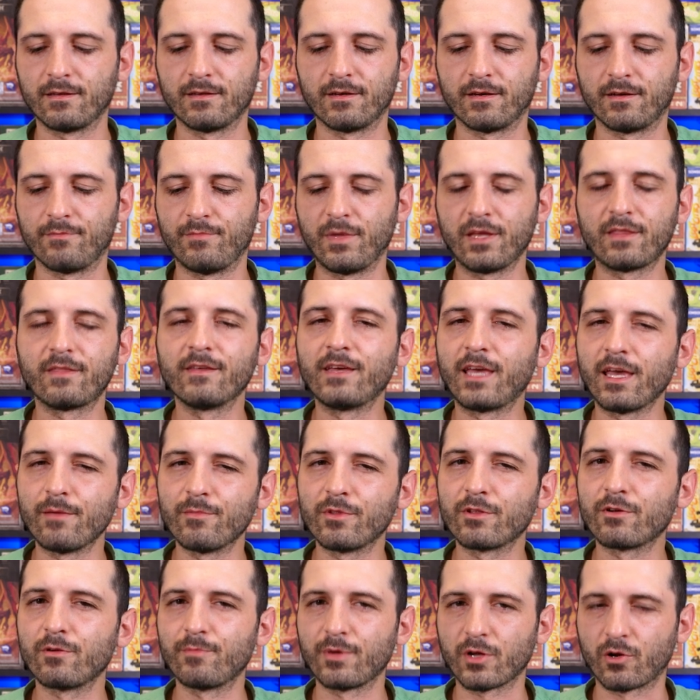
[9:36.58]
uh, make the
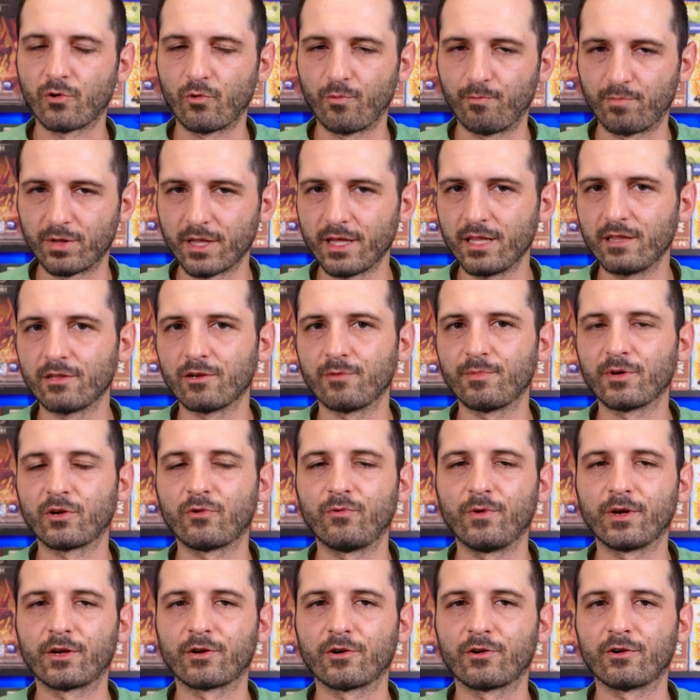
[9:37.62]
game a little bit play a little
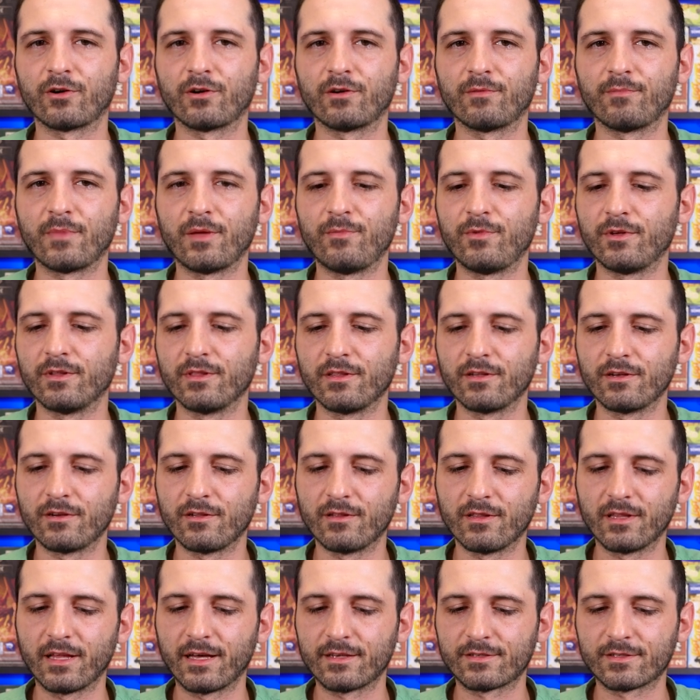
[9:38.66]
bit quicker maybe a
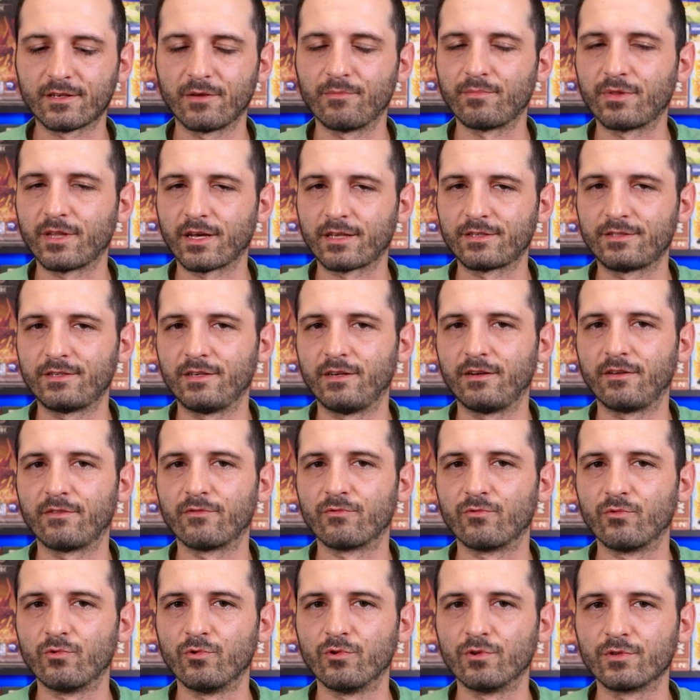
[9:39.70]
little less complexity to
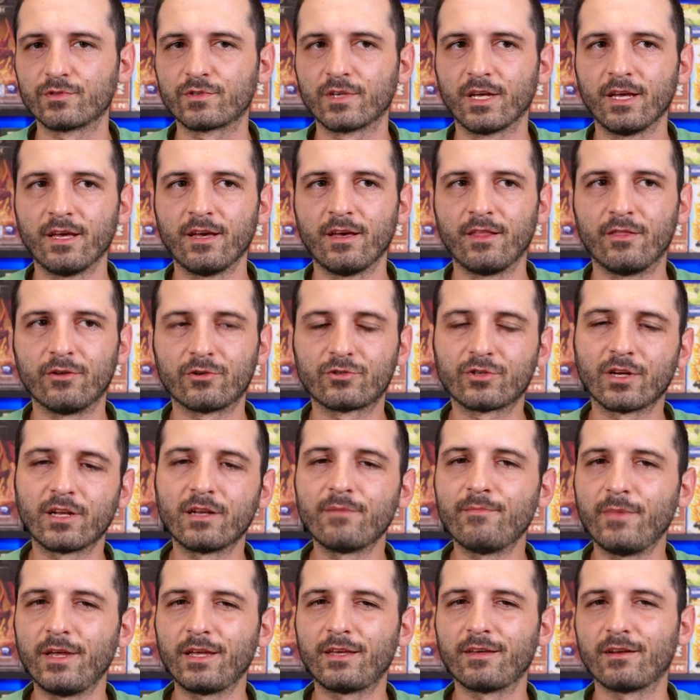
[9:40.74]
the rules they're trying
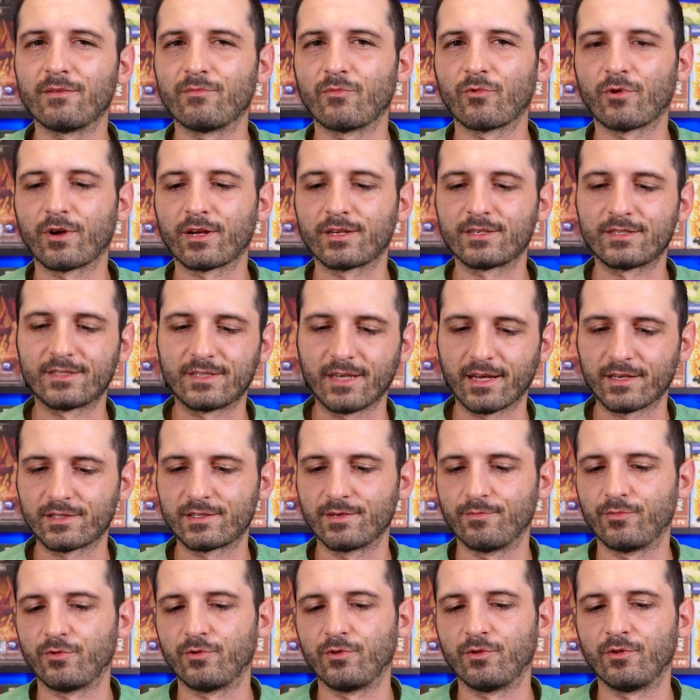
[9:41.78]
to make it a more
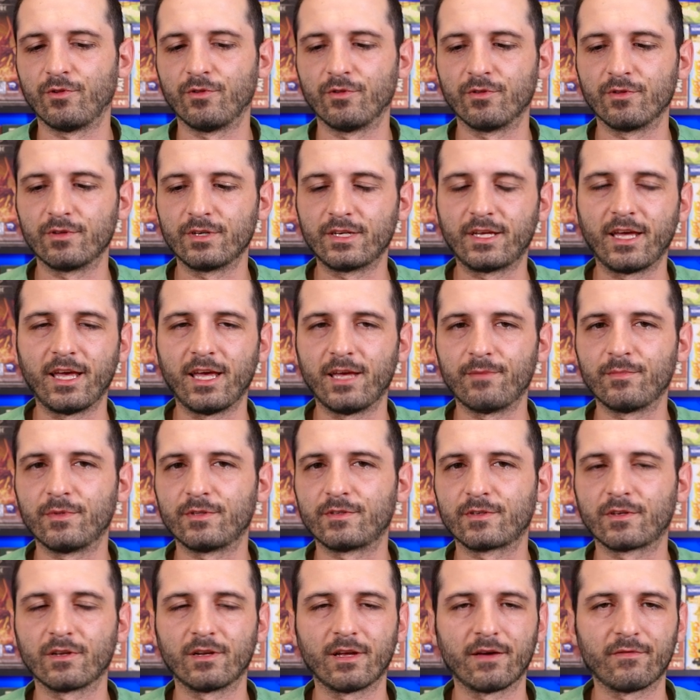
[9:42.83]
accessible game
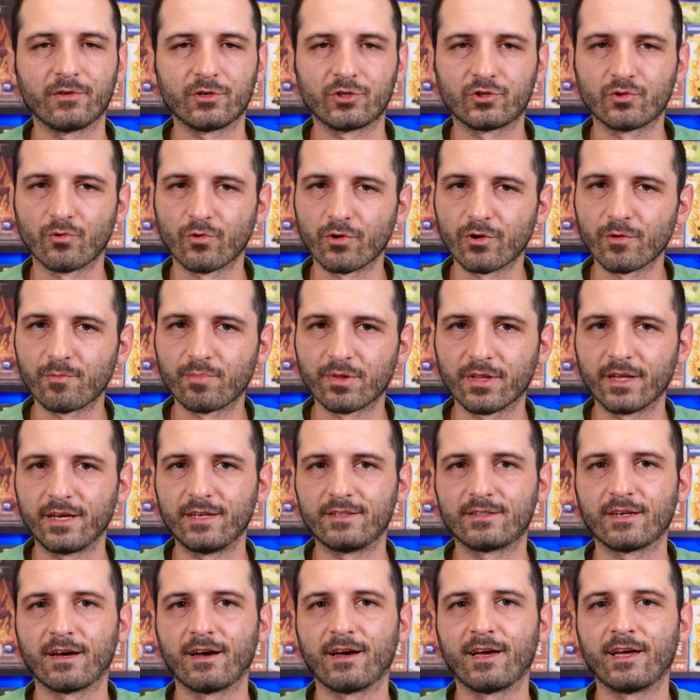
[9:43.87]
it's going to have a shorter
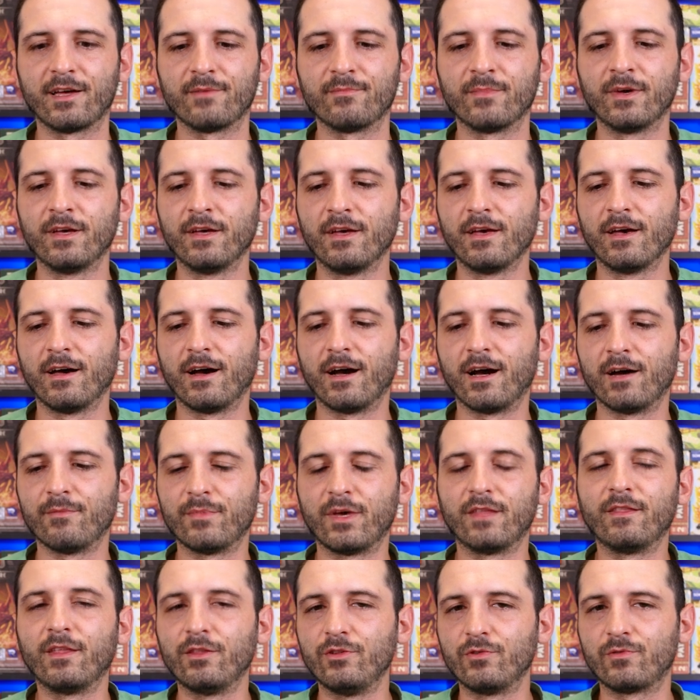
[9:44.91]
play time um,
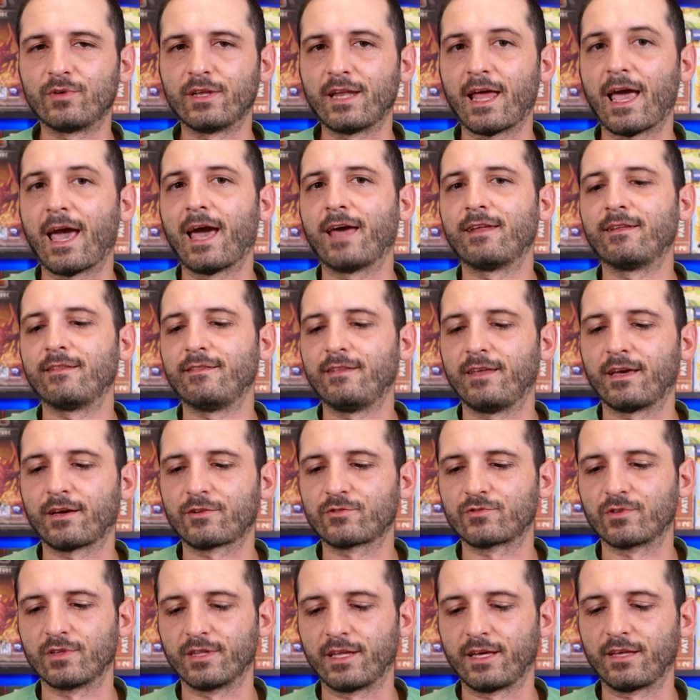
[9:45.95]
and then you can add in the
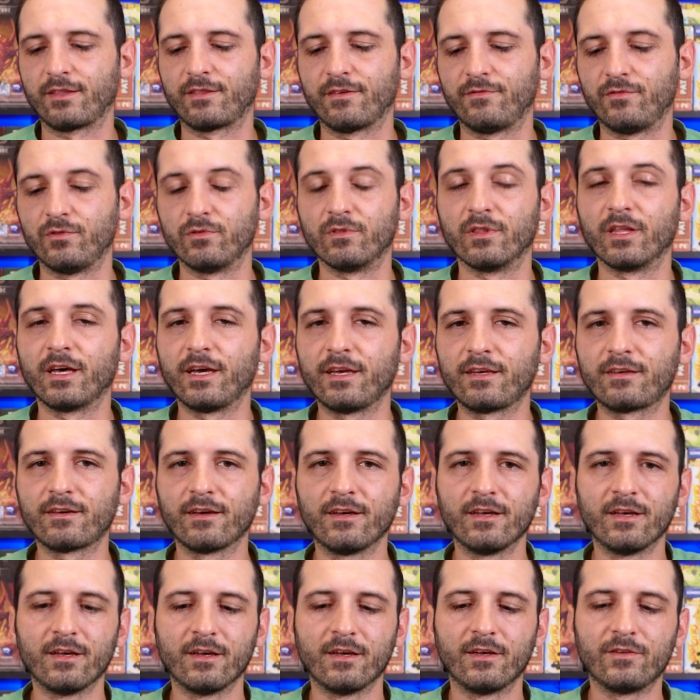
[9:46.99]
extra length if you'd like
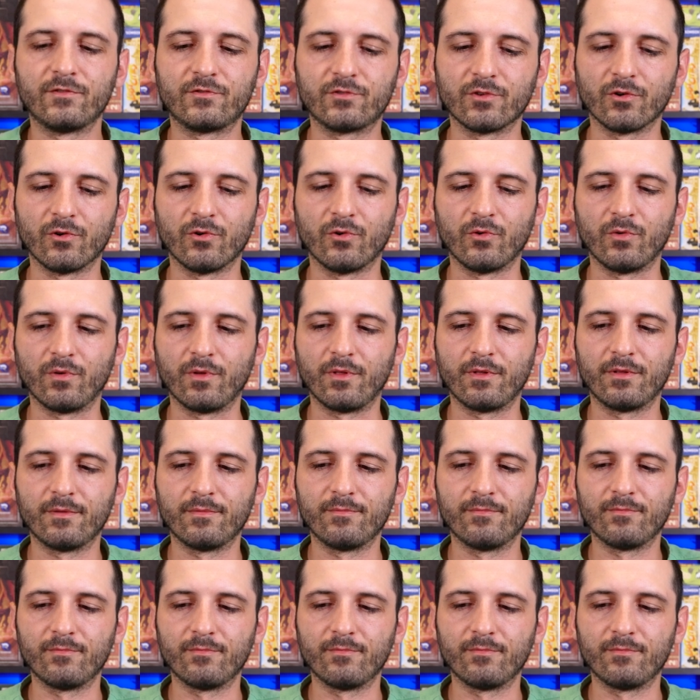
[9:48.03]
so